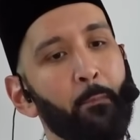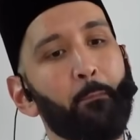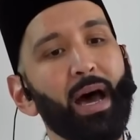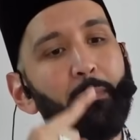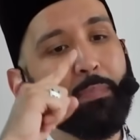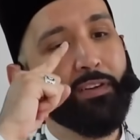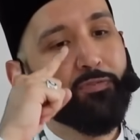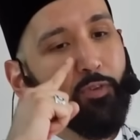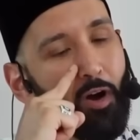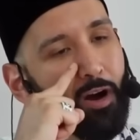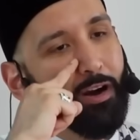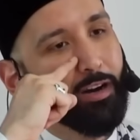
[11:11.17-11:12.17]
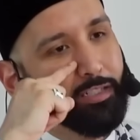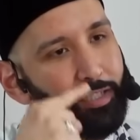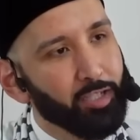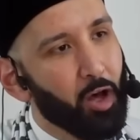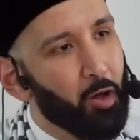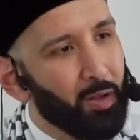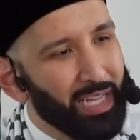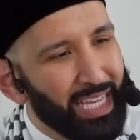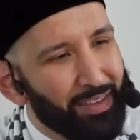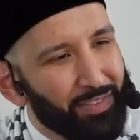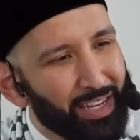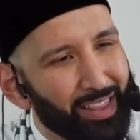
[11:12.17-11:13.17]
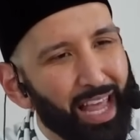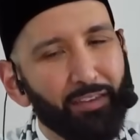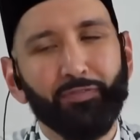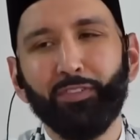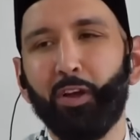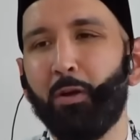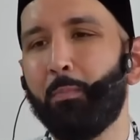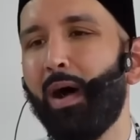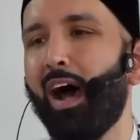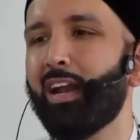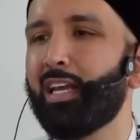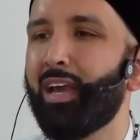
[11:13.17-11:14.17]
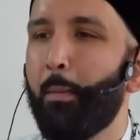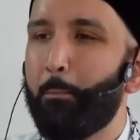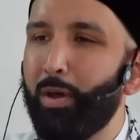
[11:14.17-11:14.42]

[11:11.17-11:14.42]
But before her soul even left her body,